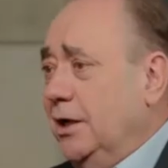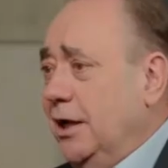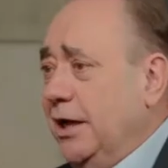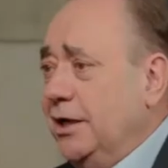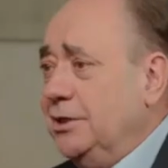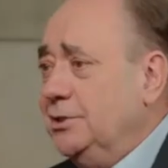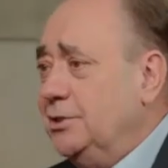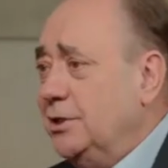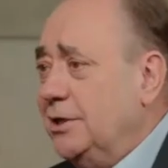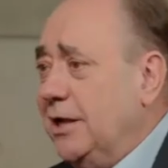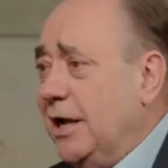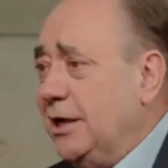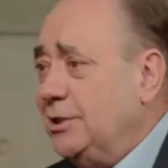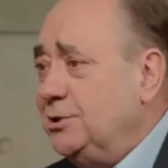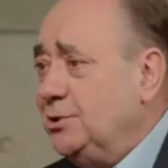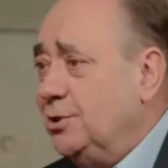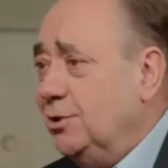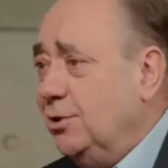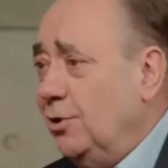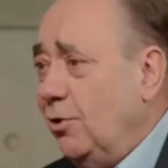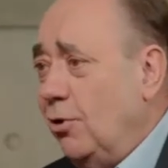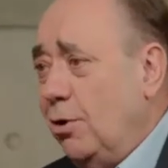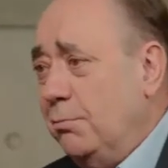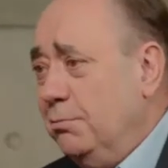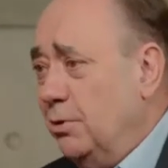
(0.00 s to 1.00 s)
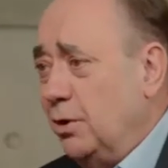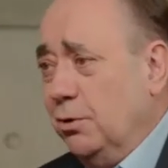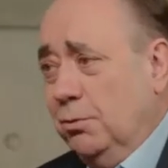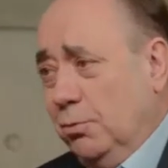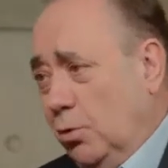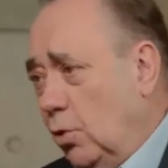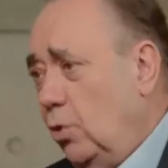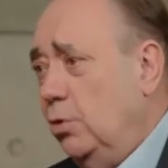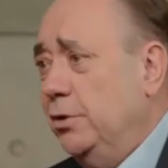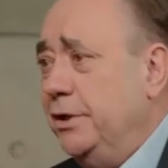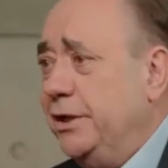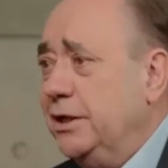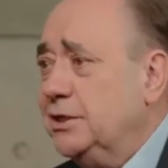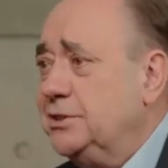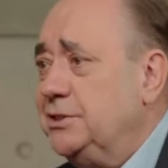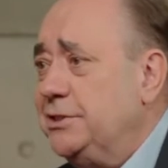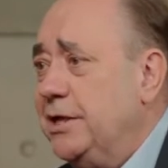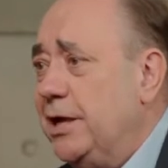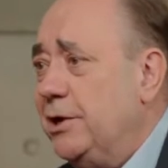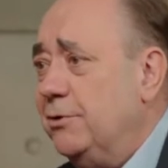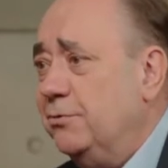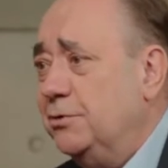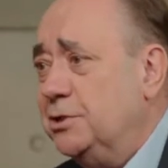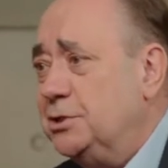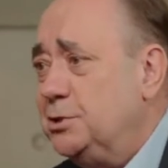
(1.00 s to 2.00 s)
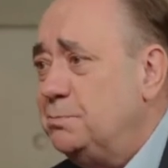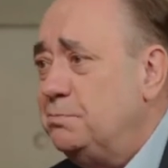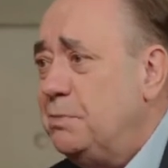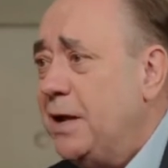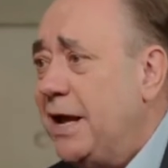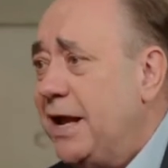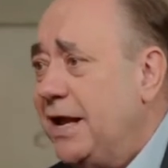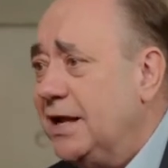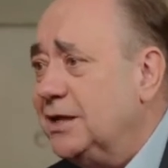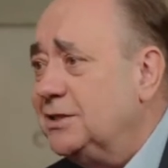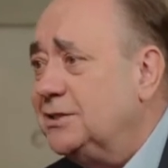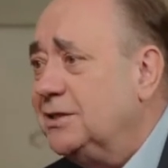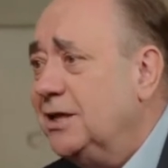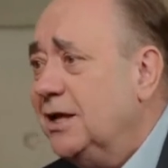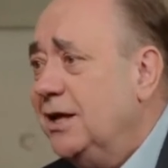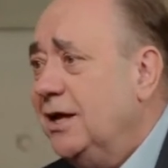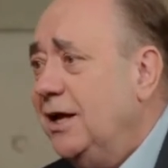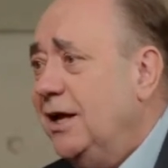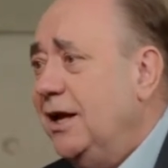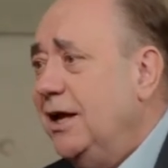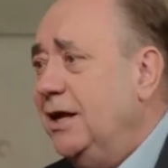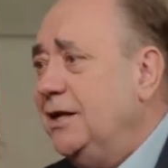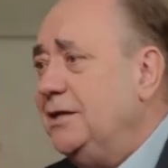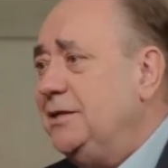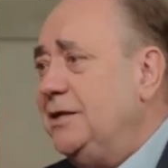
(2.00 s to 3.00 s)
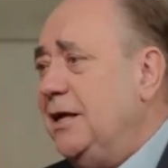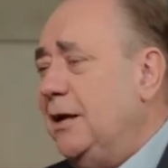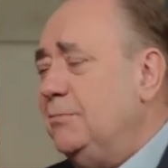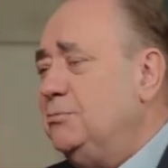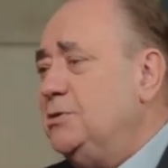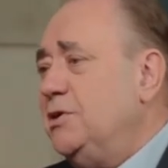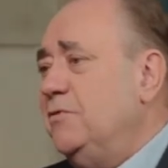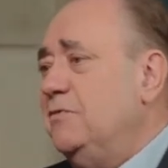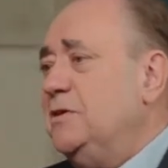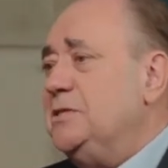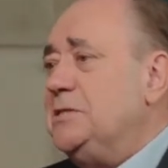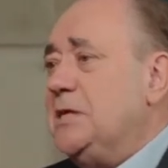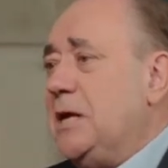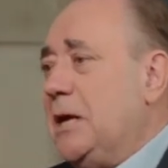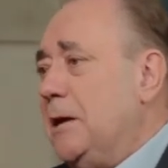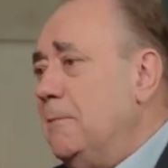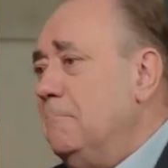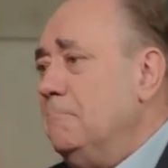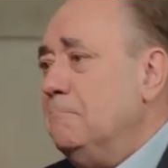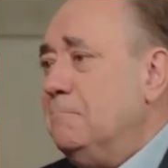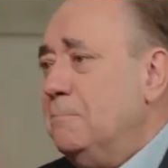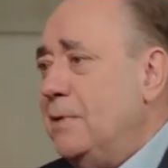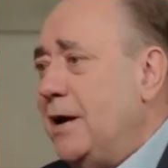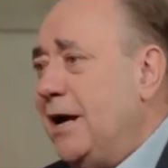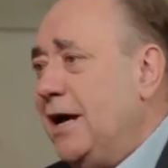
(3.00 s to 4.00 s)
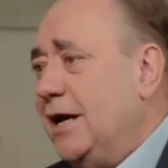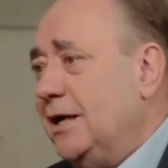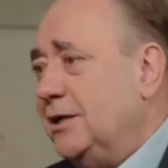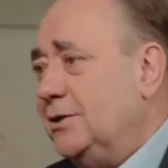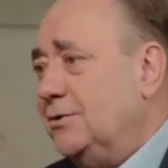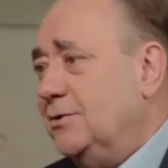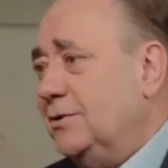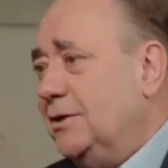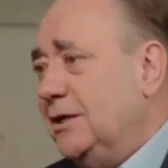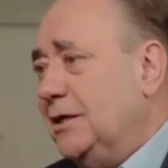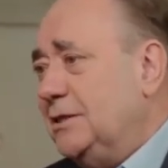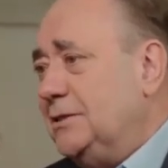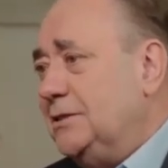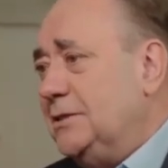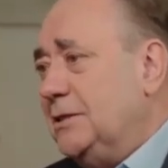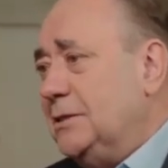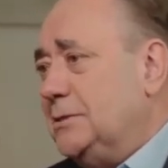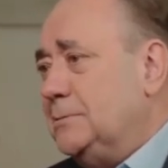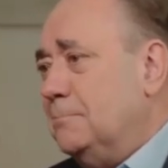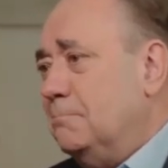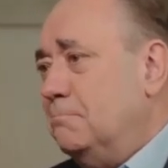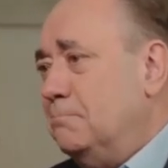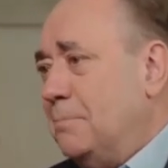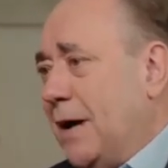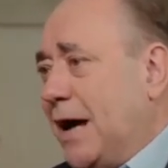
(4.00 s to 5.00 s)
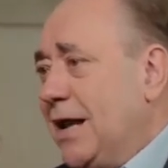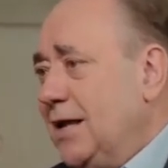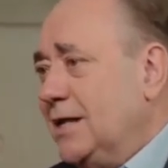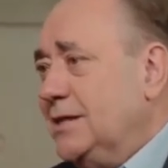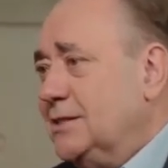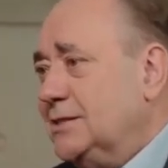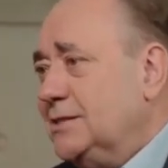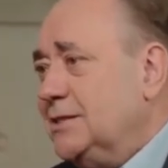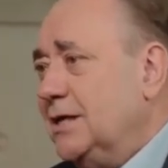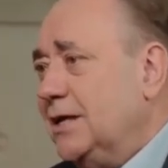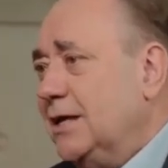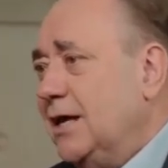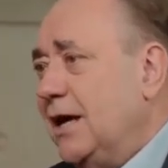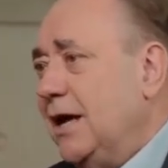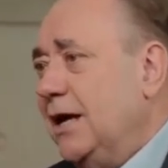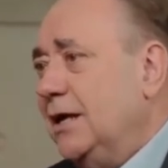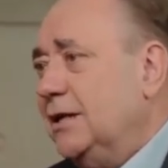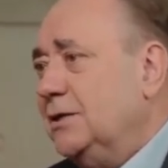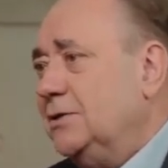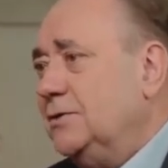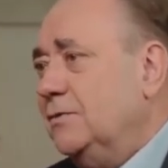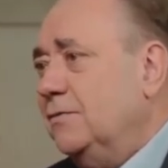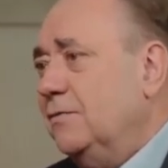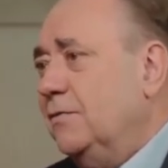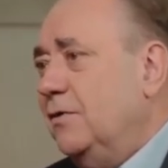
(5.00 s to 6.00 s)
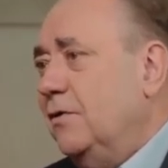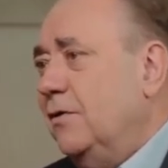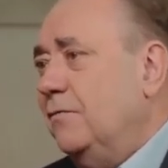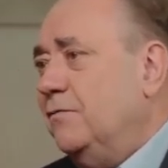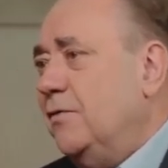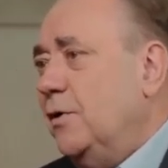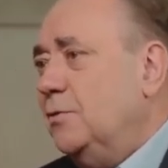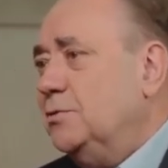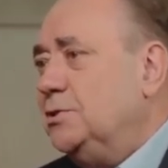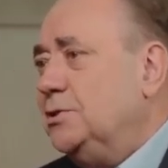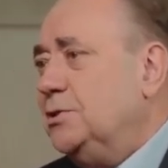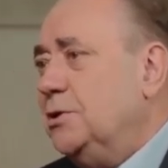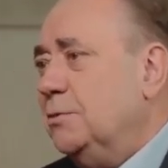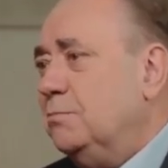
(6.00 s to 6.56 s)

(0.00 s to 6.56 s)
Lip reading: international law, but only in certain respects, in terms of its impact on this balancing act of Ulster